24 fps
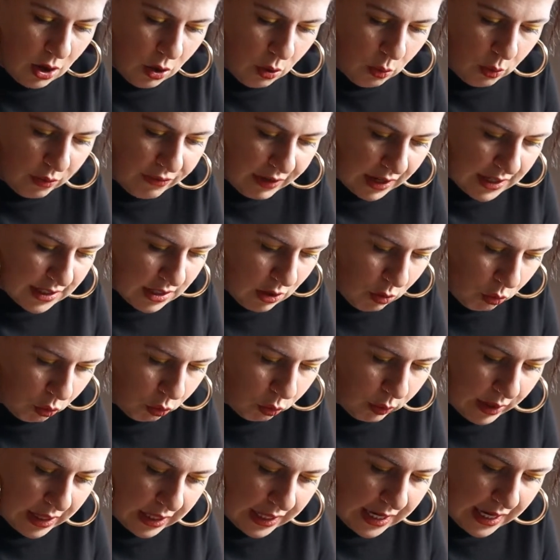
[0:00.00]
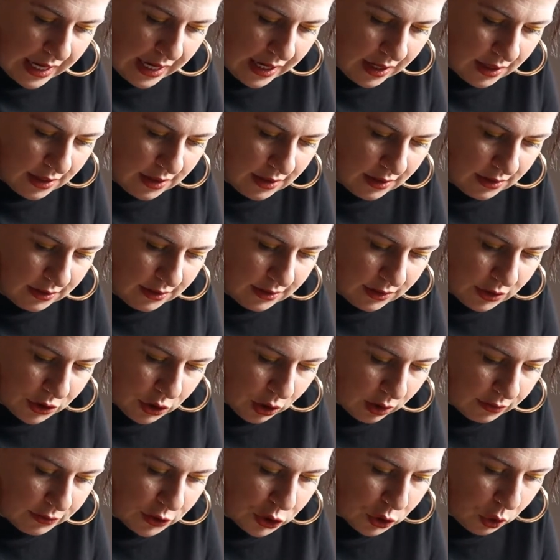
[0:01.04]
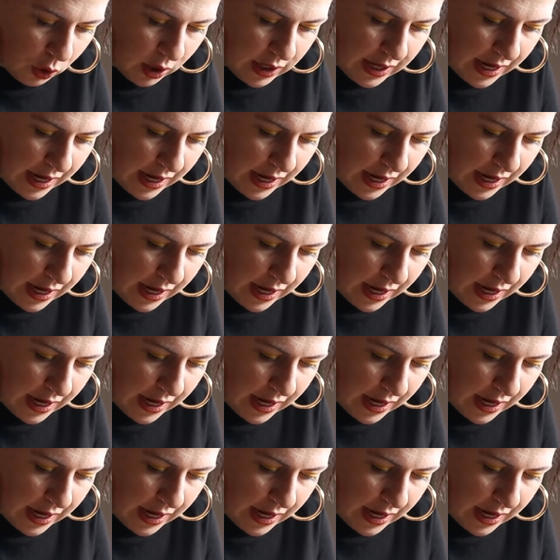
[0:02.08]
We've got really sort of short